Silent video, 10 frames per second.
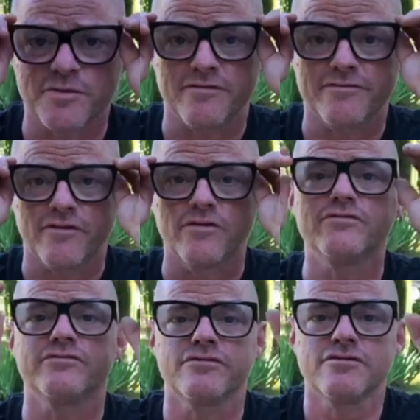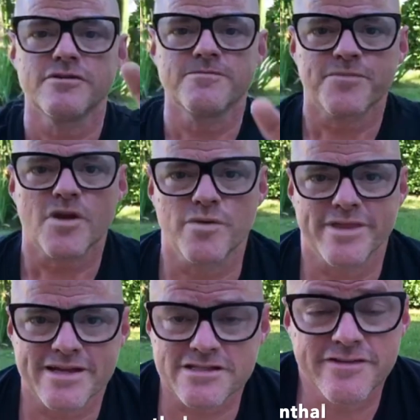be involved
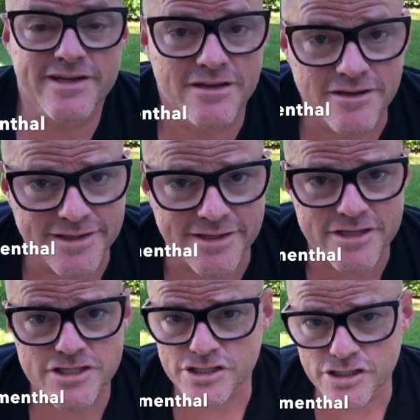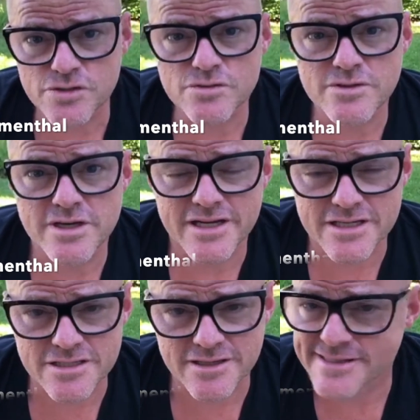with Activate Learning in this new
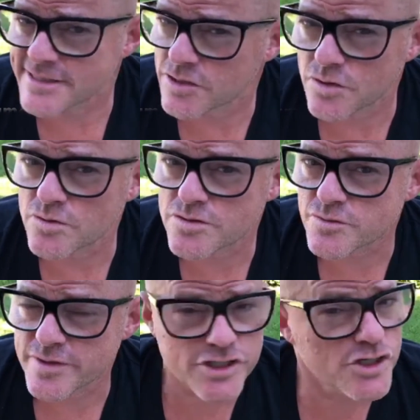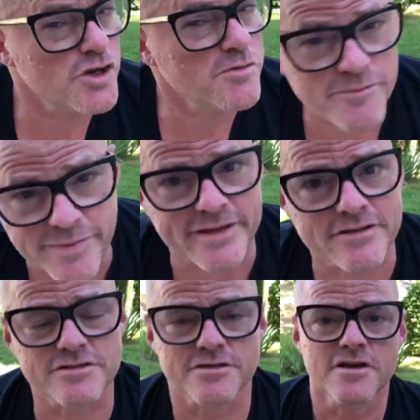exciting course. We're human
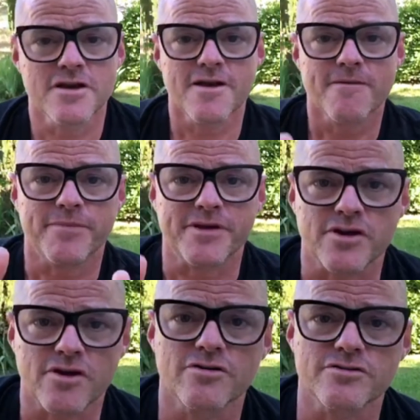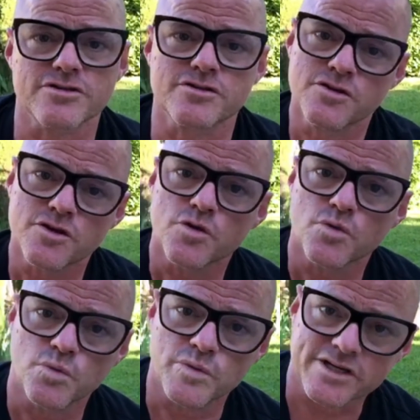beings because
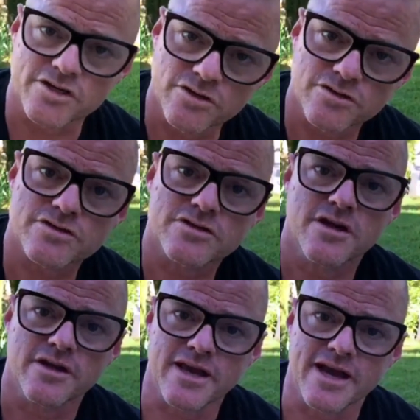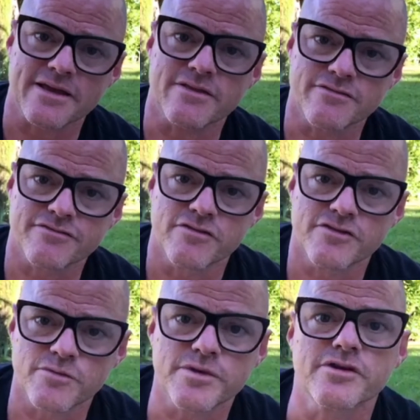we cooked and ate the
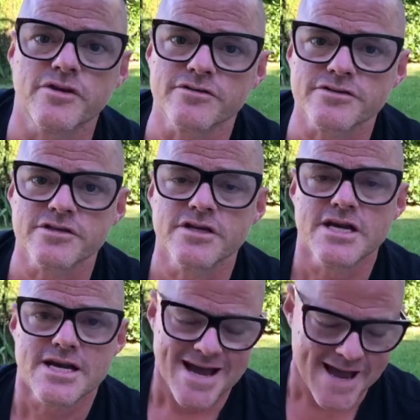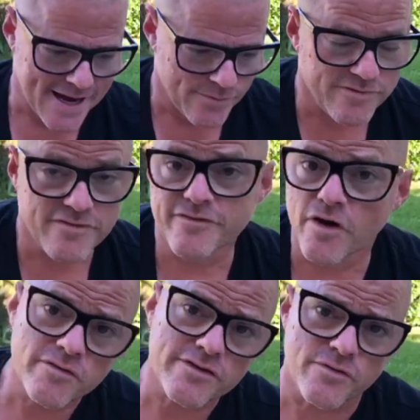food that we cooked, and we've
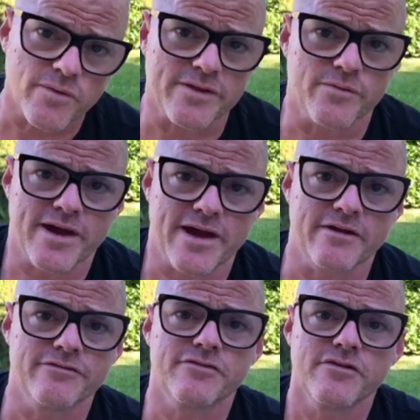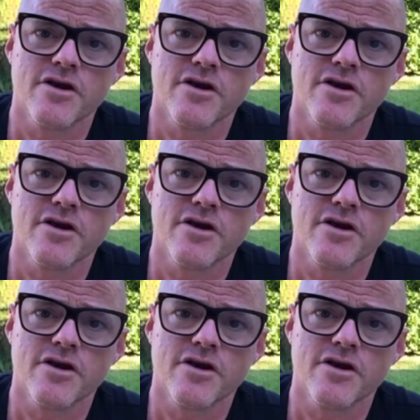evolved in the way that we have